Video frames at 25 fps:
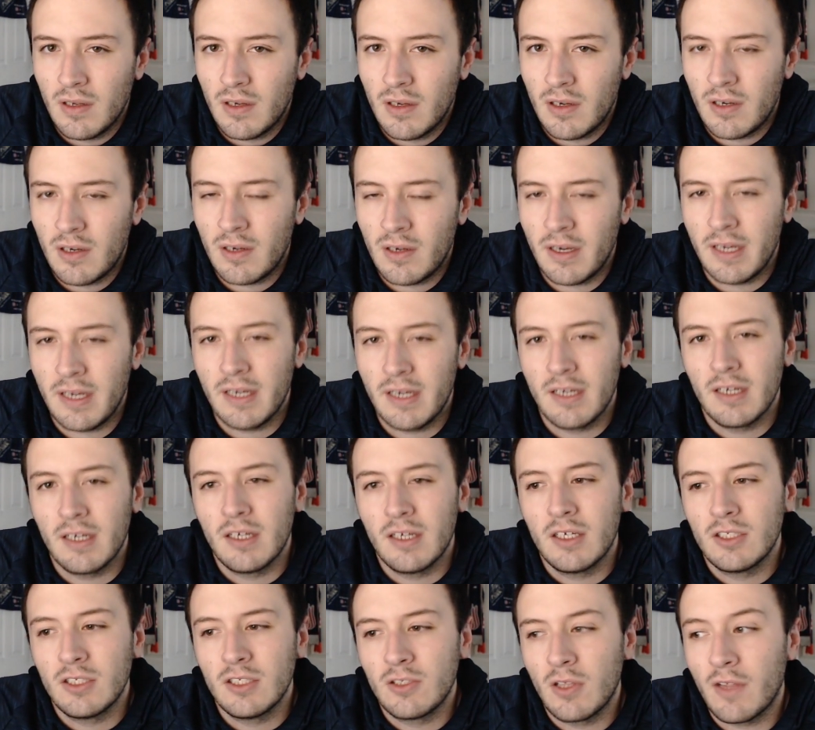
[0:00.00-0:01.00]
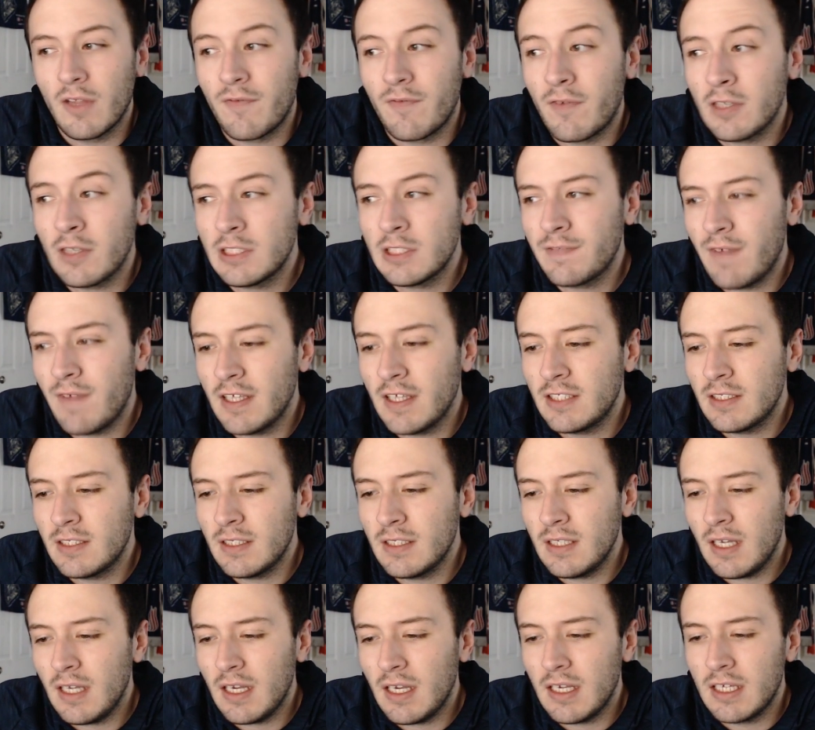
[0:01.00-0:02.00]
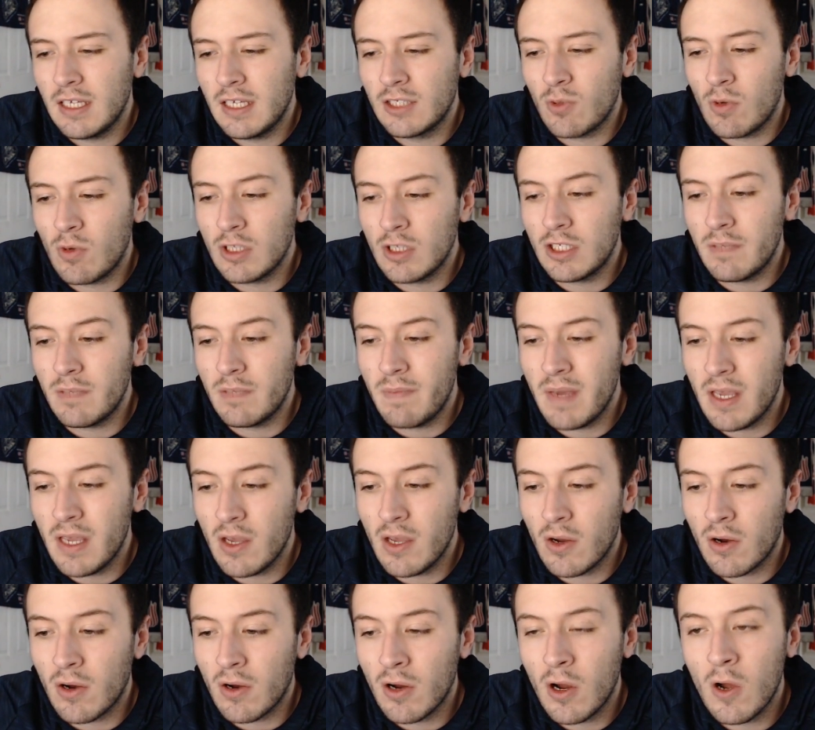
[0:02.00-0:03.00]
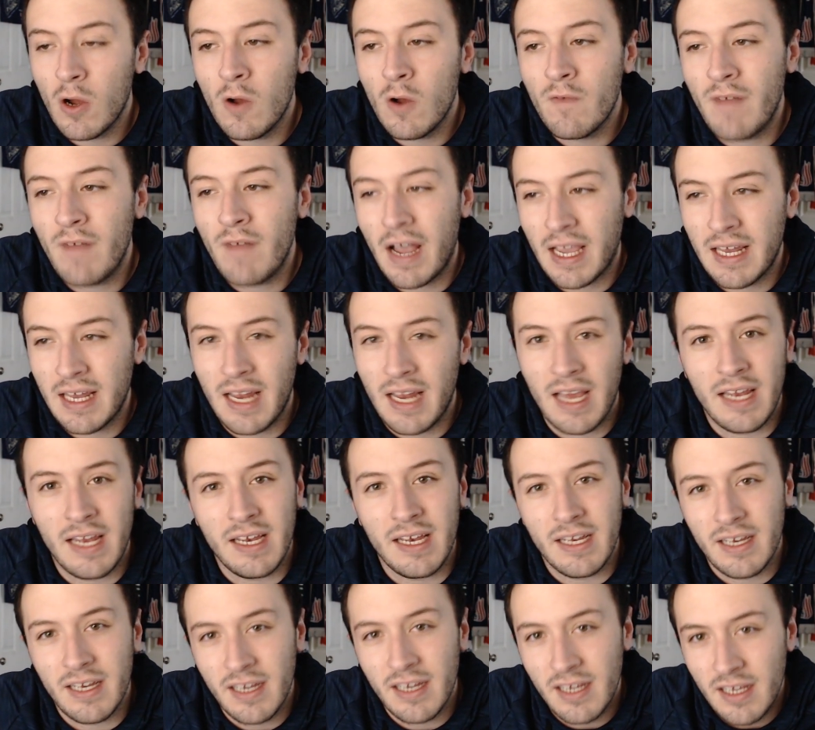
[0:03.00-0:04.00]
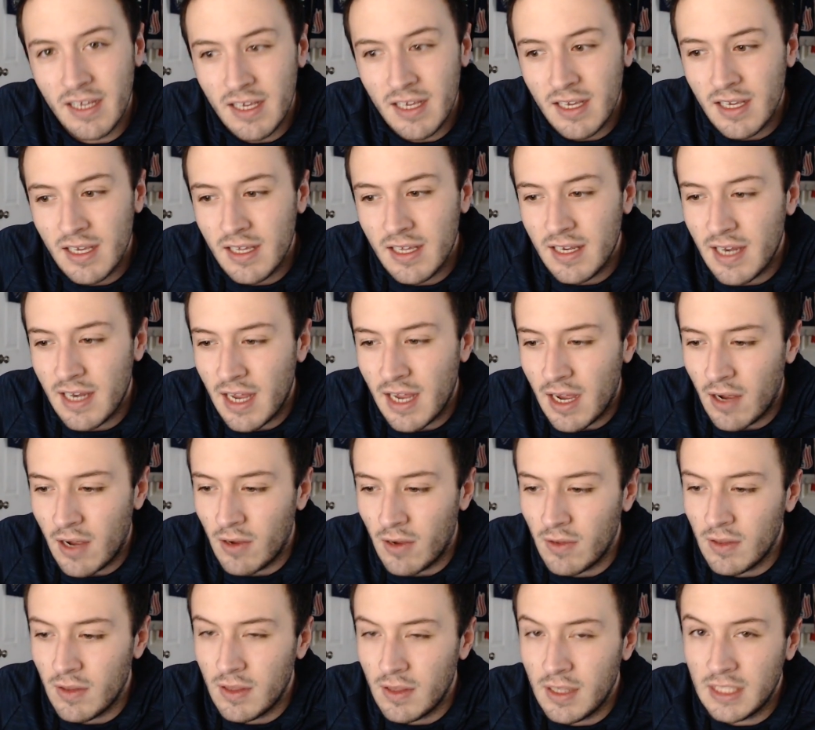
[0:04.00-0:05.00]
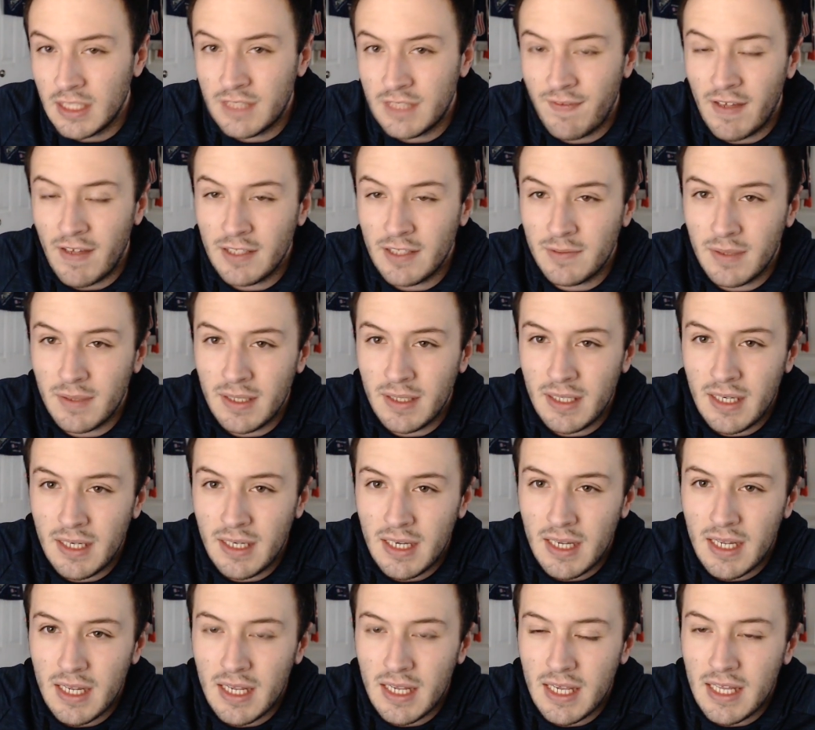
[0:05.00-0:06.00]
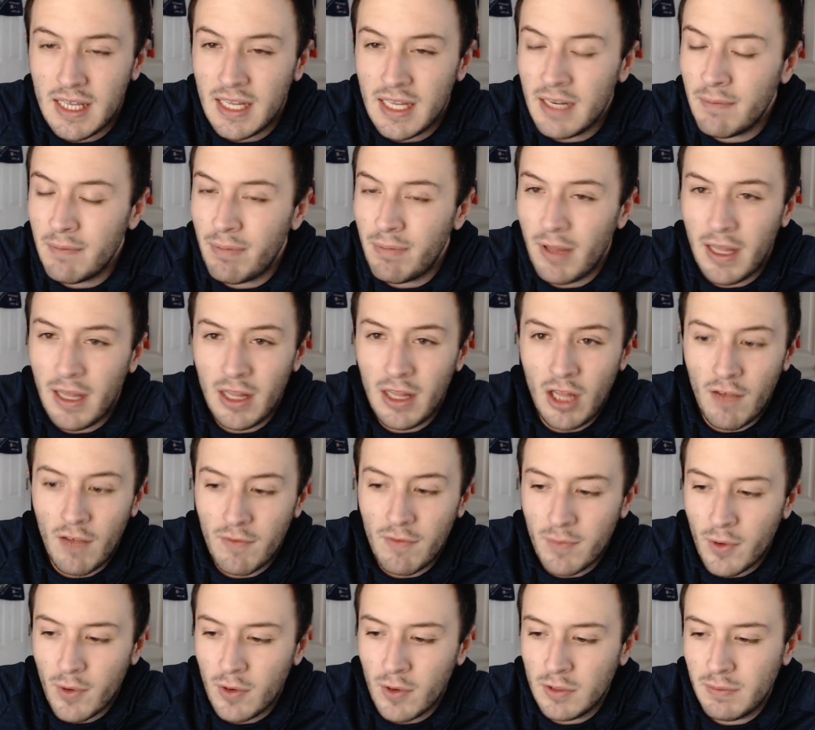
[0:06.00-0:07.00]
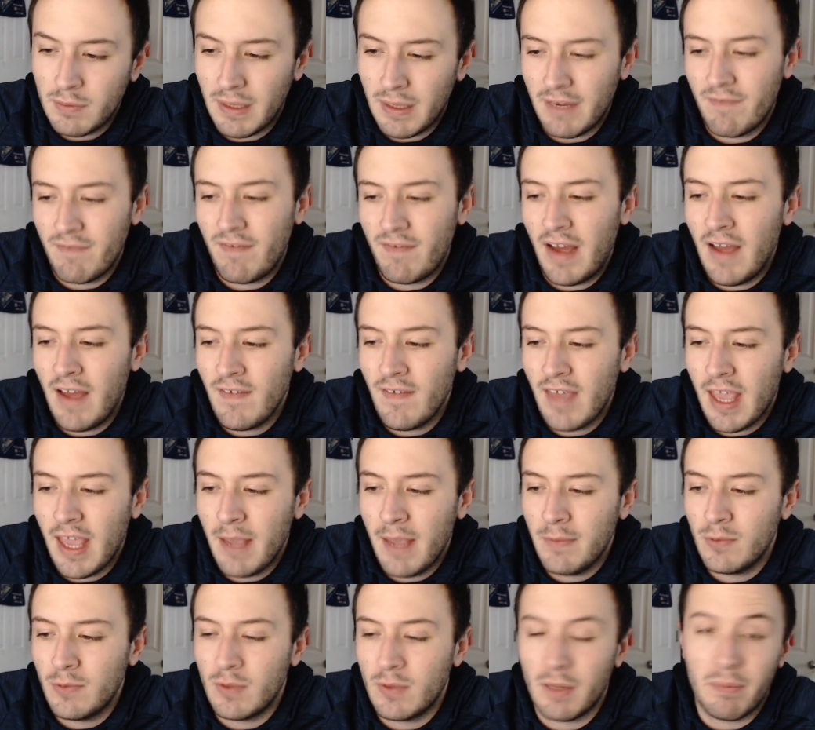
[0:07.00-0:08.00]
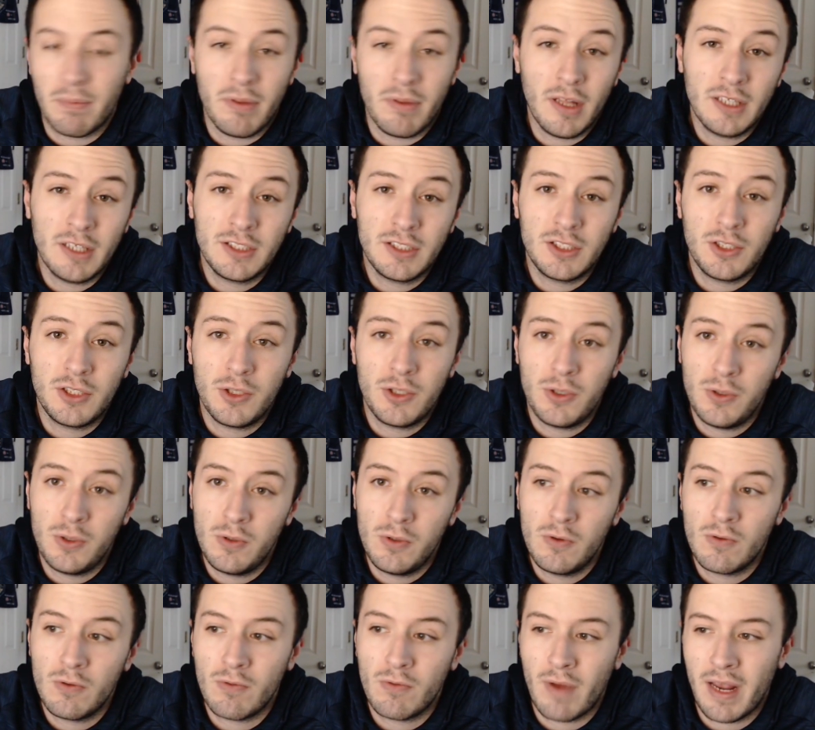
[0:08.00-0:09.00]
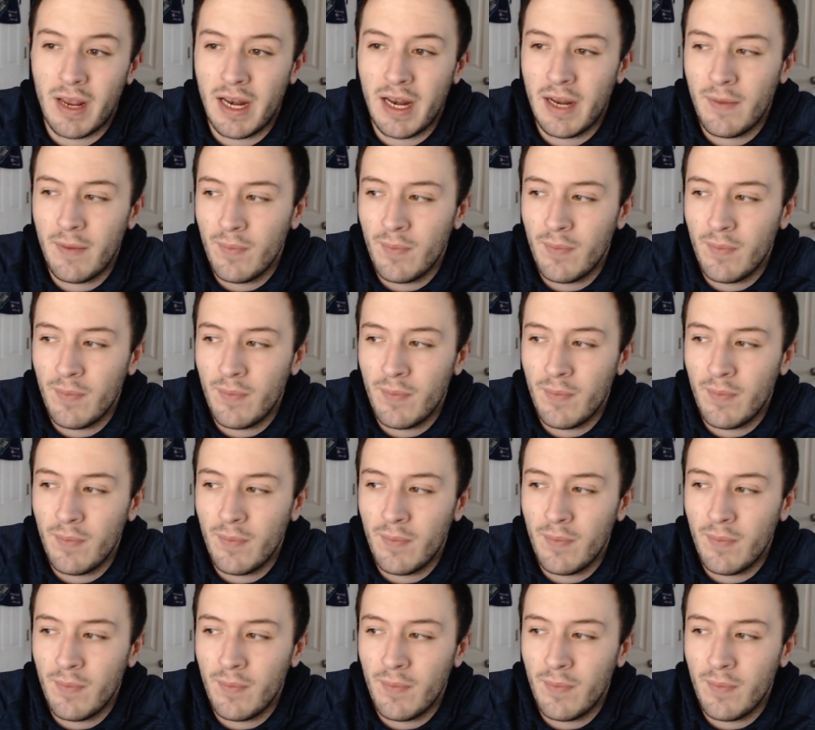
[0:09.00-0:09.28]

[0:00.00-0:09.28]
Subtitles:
Alright, so the first defenseman is going to be Urho Vakanainen. Now, this defenseman, he didn't play a lot for Bruins, played 5 games with a +2 rating in